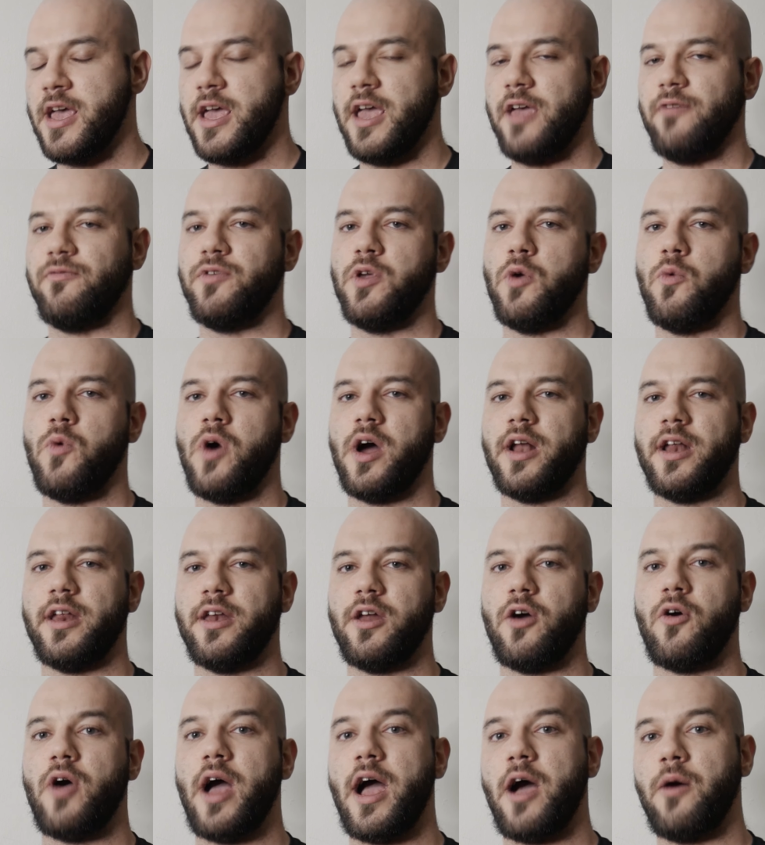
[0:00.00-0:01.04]
If you want to
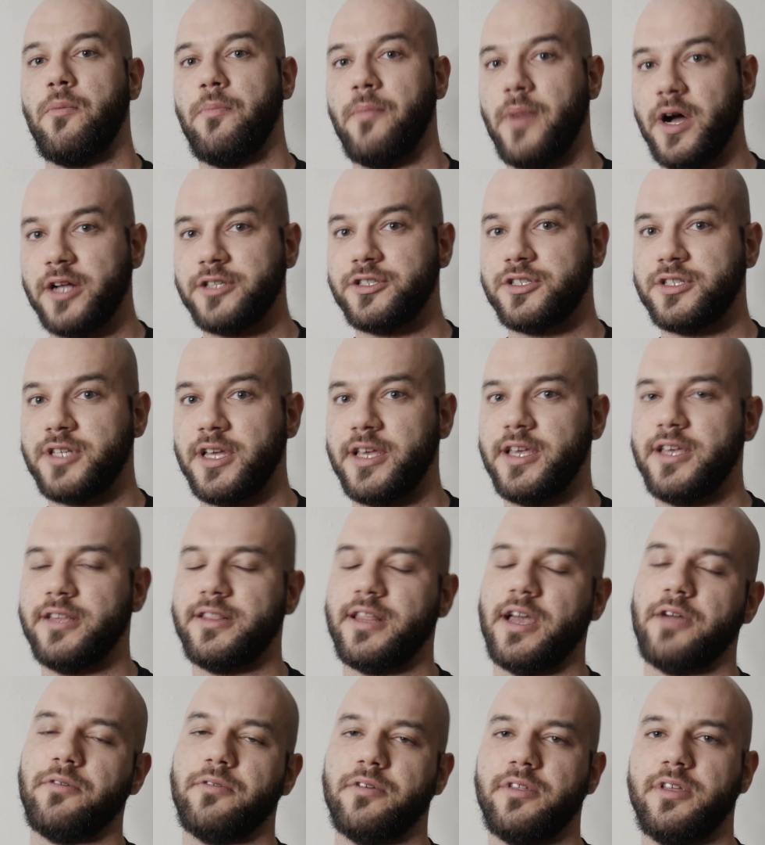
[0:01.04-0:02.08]
know how much to
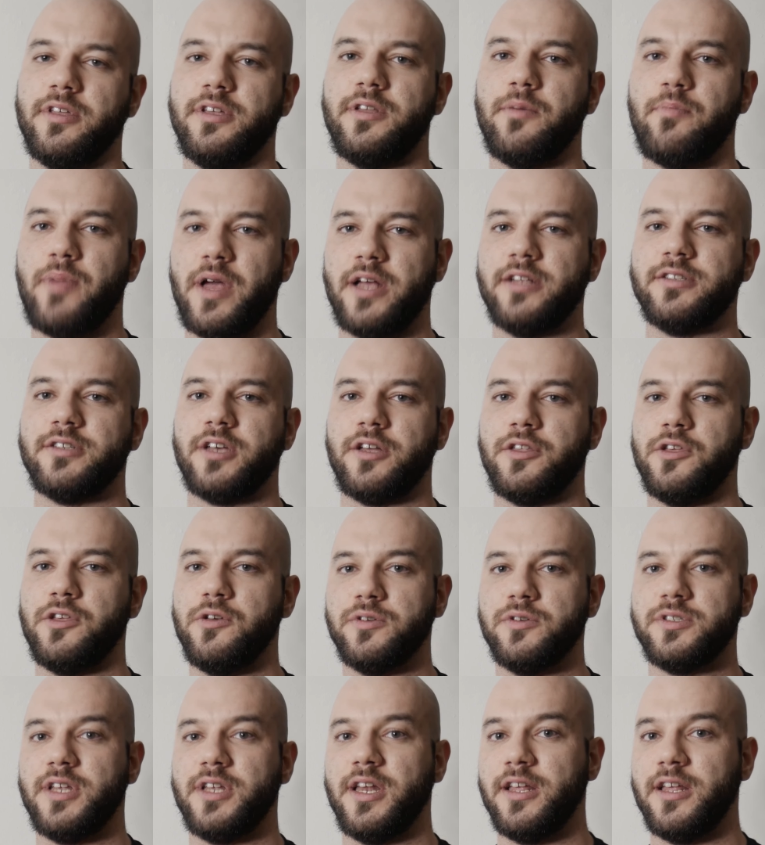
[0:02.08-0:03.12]
eat, that really depends on
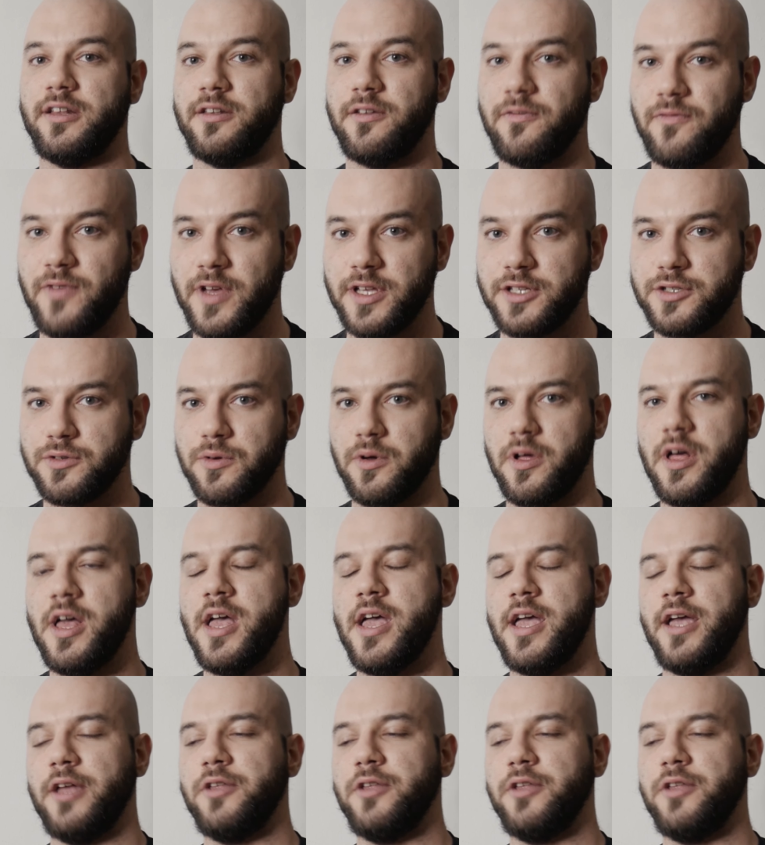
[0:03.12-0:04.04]
you as an individual,